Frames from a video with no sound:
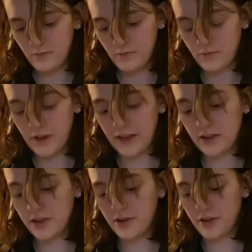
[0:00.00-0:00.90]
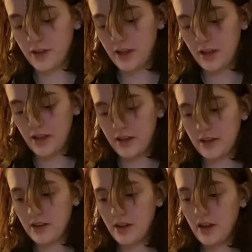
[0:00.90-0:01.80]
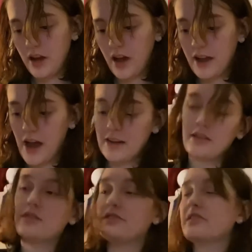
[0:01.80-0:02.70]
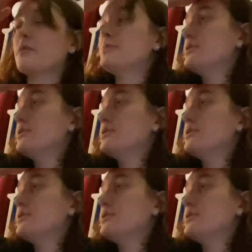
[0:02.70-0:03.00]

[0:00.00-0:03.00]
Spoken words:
Like, literally, like, I hadn't stumbled